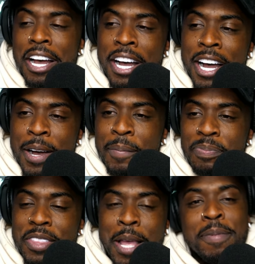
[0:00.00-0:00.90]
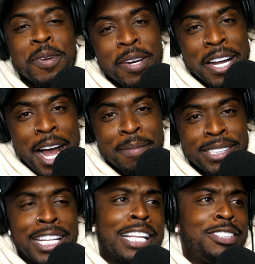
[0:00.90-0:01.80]
Um, let me know in the
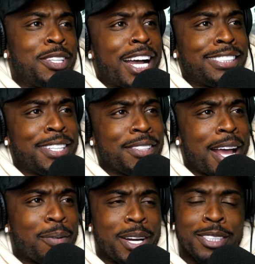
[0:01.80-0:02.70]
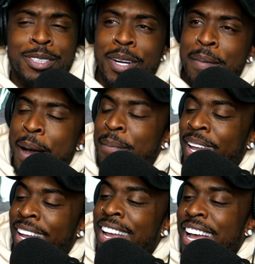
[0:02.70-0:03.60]
comments now that you guys know that weird story about
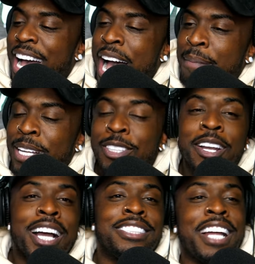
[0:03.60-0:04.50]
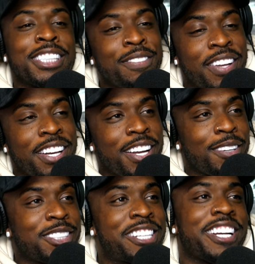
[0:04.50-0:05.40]
me. Uh, make sure you guys like the
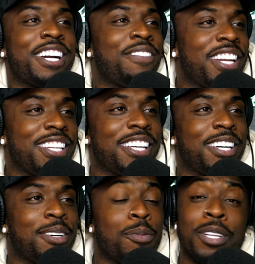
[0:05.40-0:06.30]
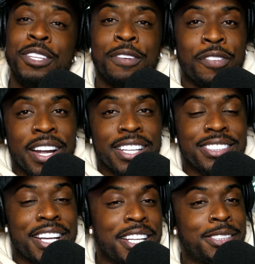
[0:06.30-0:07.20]
video, share the video with your
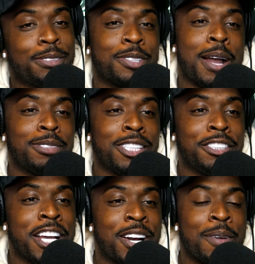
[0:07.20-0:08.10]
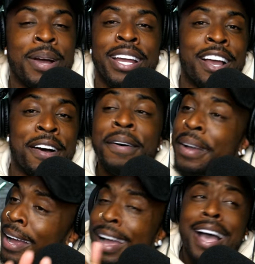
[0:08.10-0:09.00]
friends, and subscribe to the channel. All right, y'all.
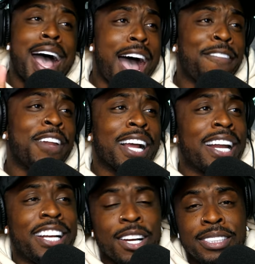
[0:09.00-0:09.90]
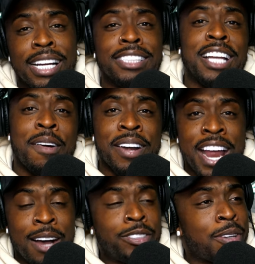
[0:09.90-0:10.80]
I feel like I need to go take a shower
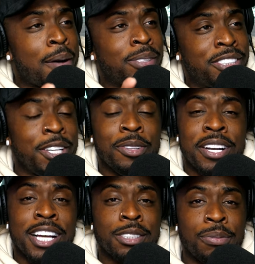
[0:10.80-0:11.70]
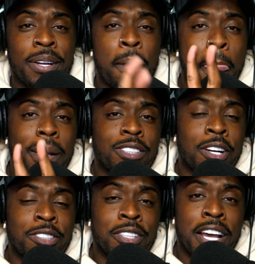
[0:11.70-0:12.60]
now, so I will see you in the next one.
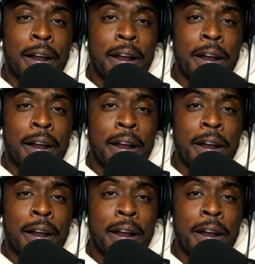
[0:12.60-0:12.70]
Talk to you